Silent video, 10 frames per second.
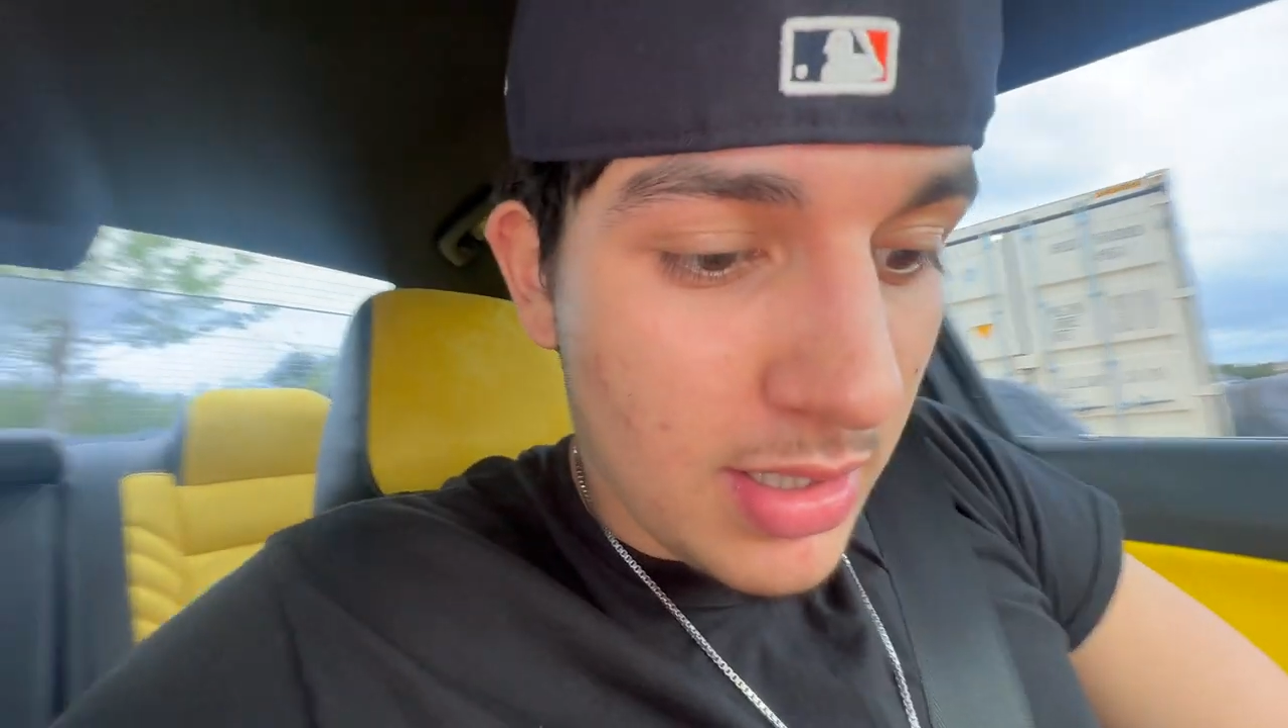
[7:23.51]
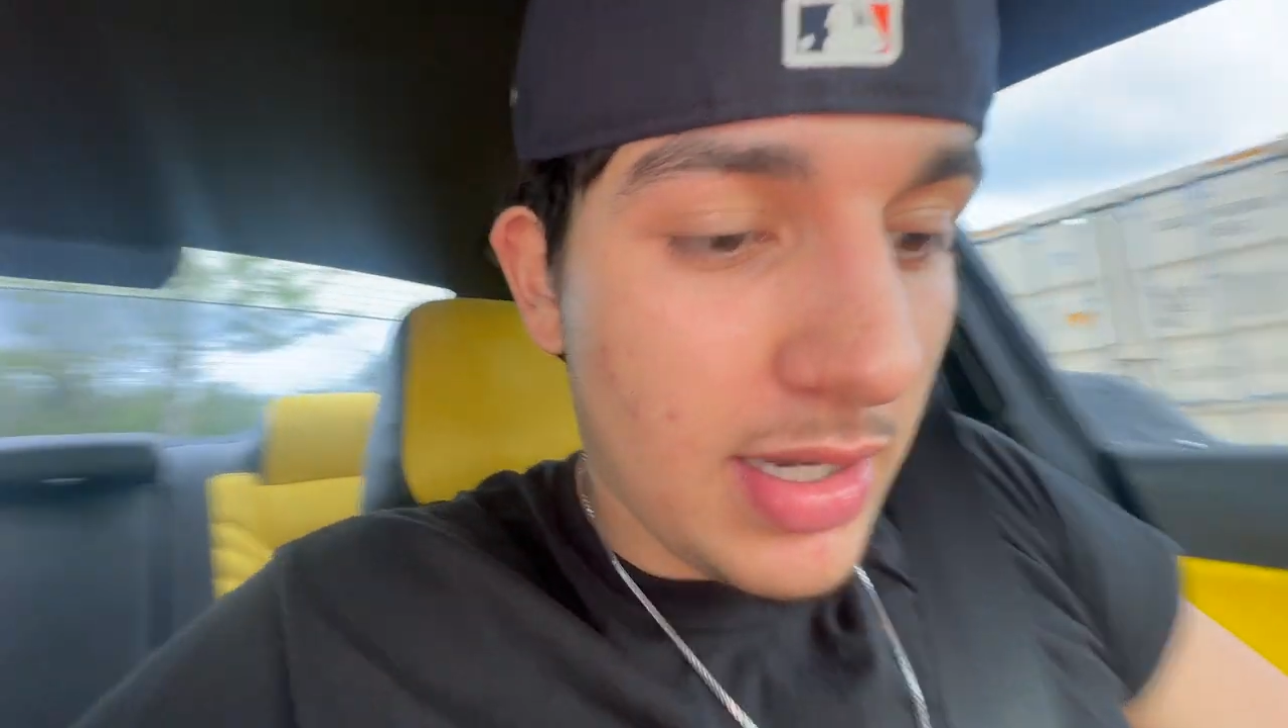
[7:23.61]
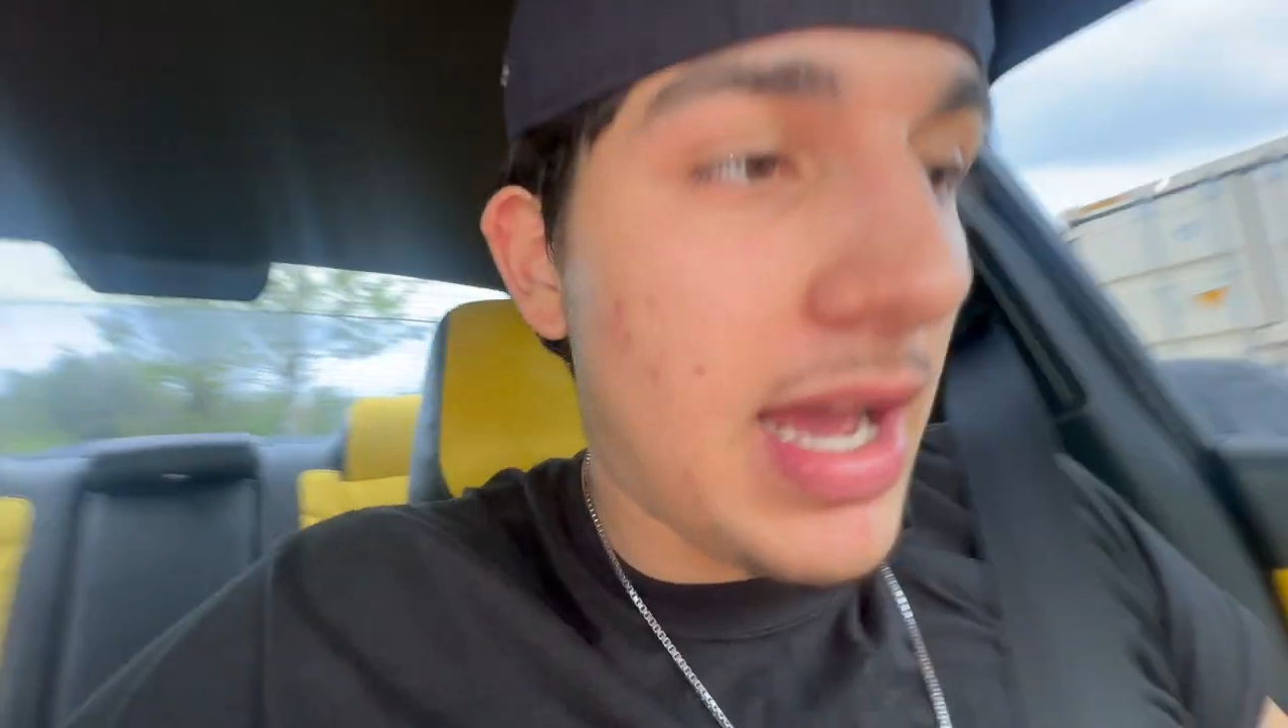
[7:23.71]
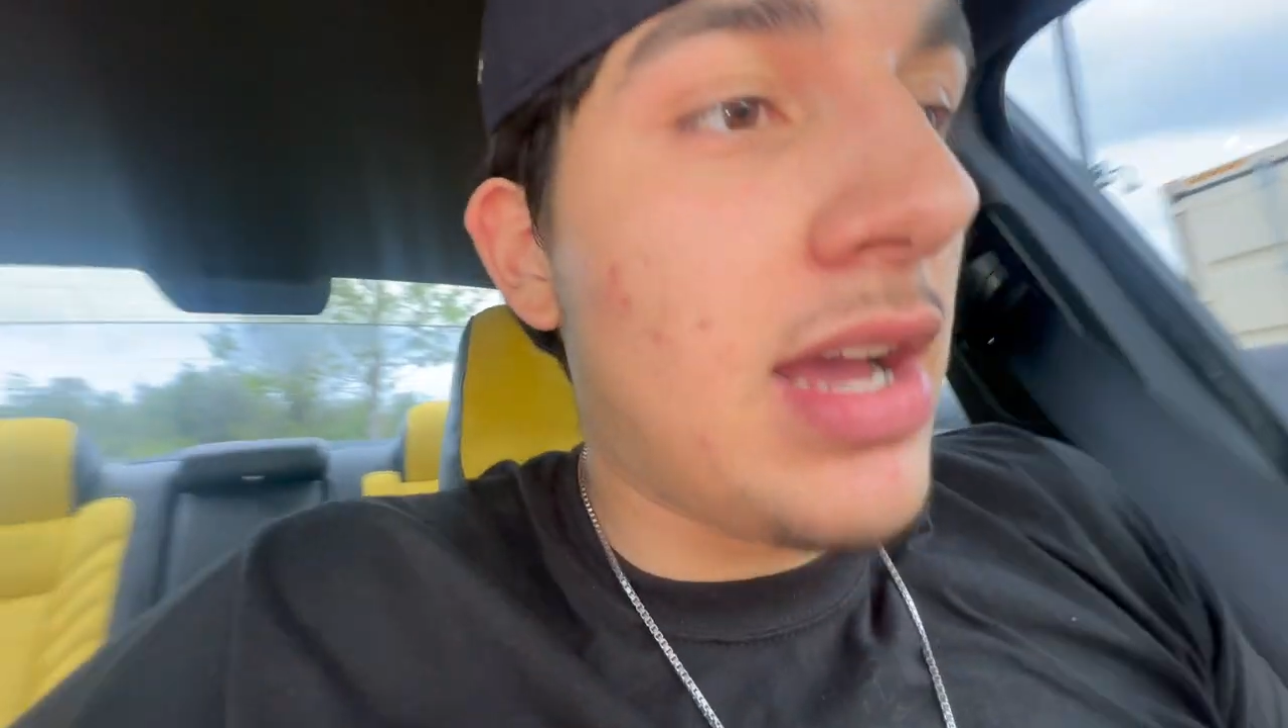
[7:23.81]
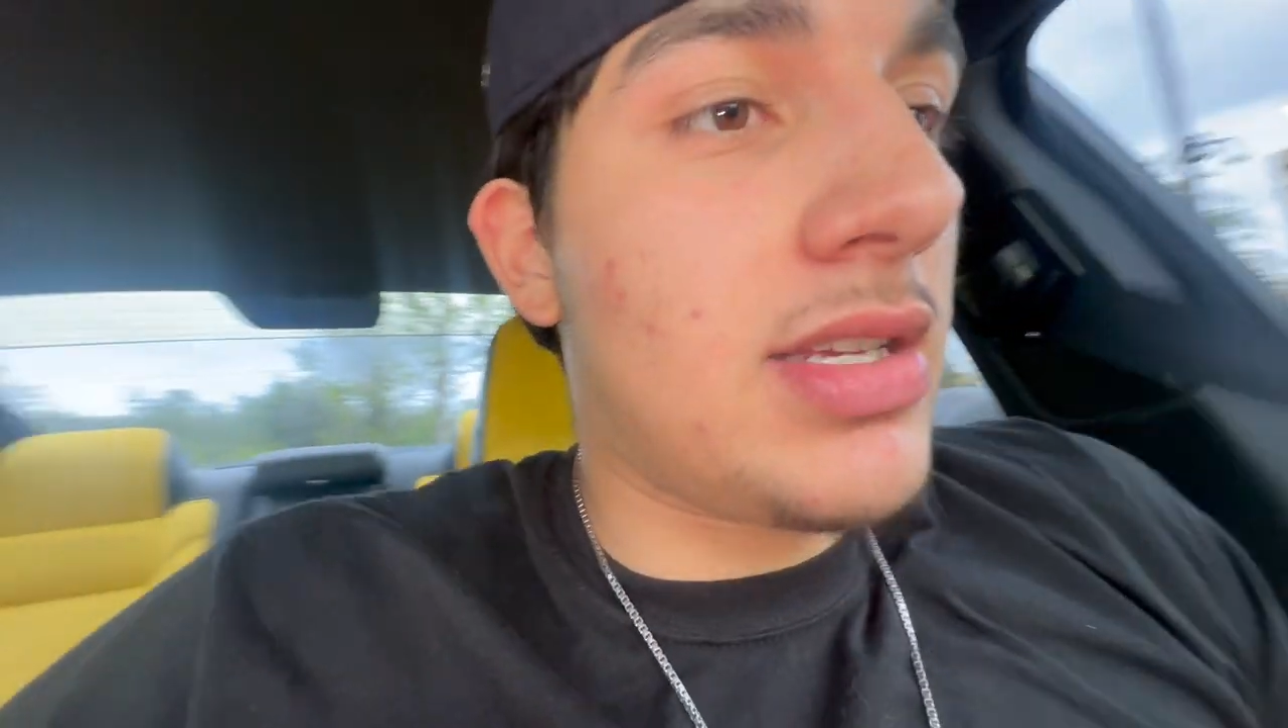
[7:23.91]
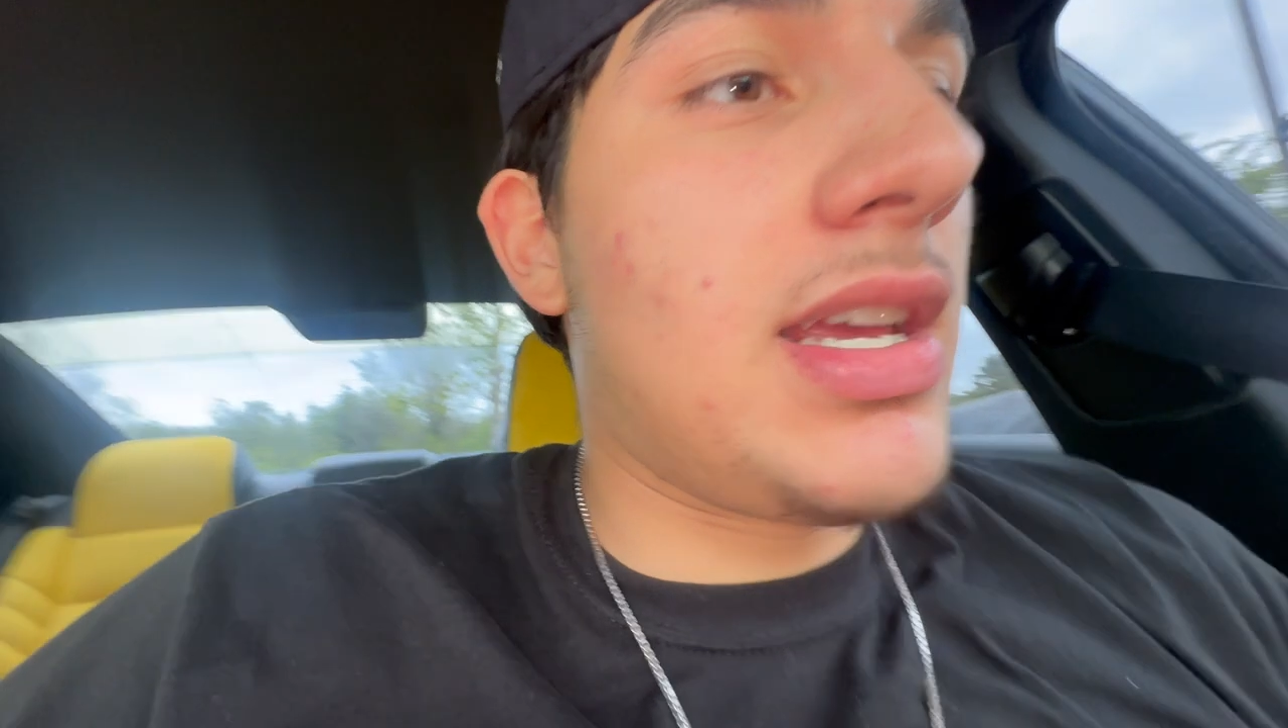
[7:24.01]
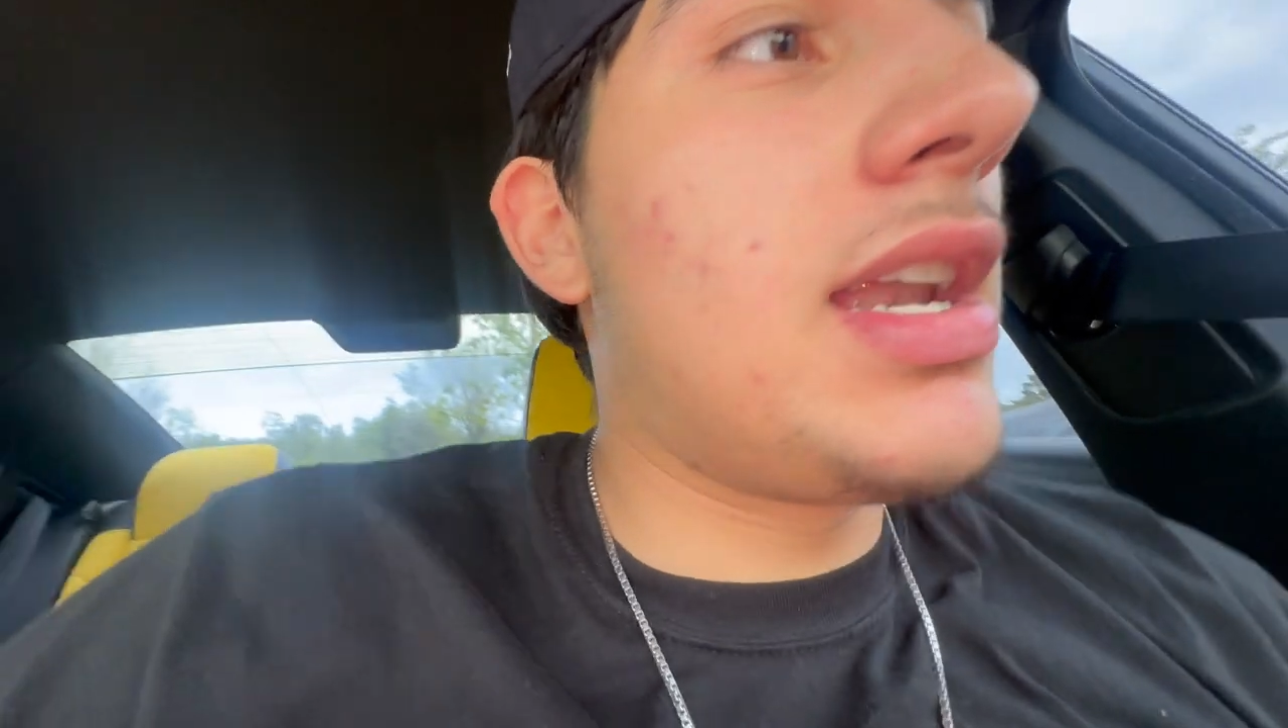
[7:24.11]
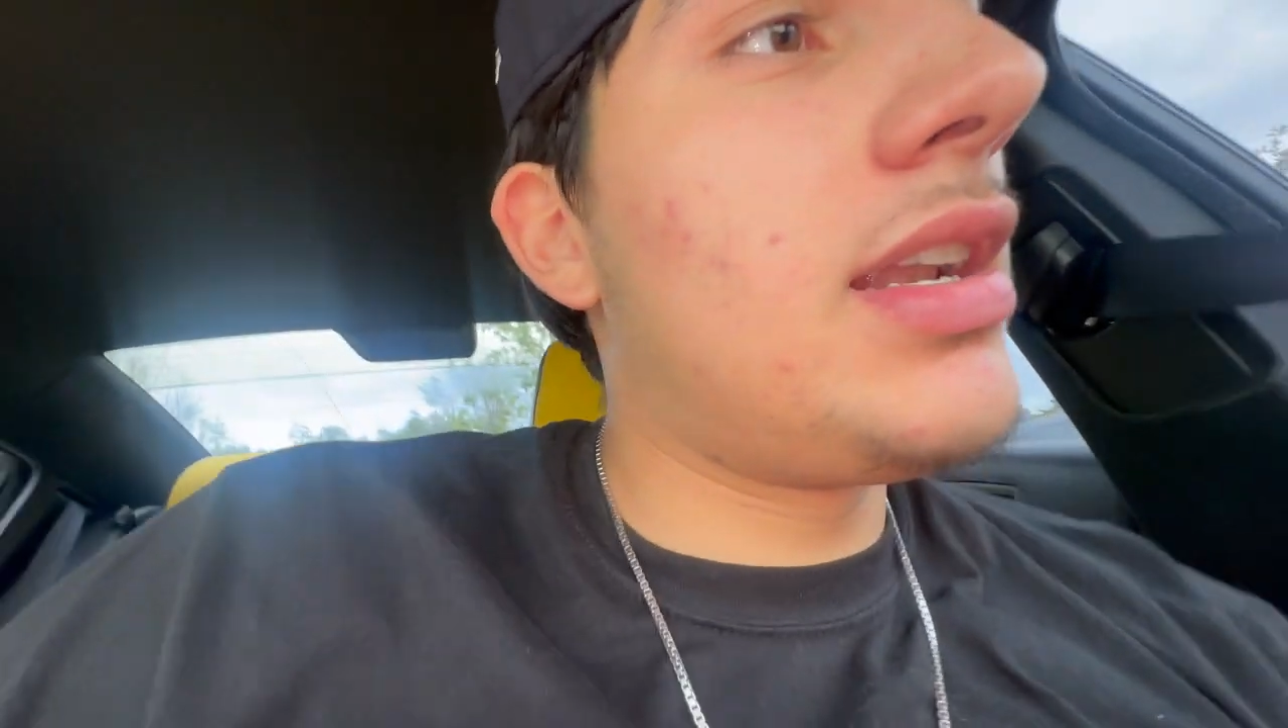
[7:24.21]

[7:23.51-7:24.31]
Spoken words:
the outside of